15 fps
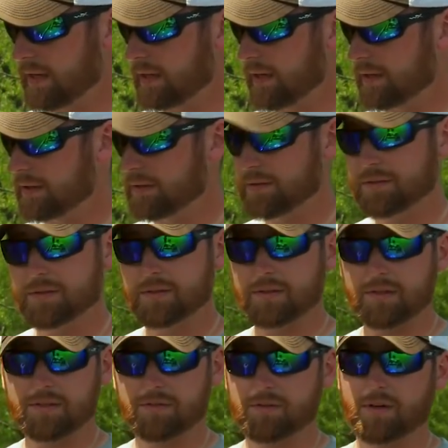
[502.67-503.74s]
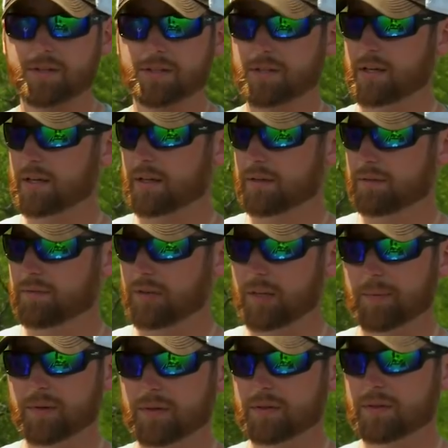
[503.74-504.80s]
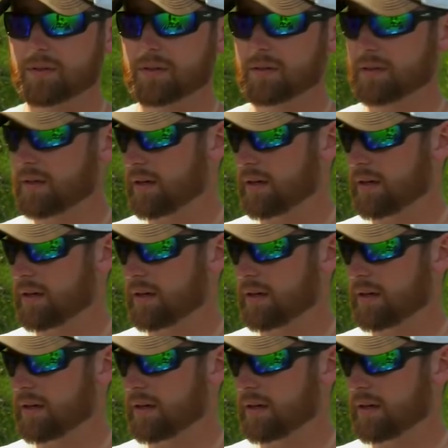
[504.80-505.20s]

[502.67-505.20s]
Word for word: I like to use just a straight shank flipping hook.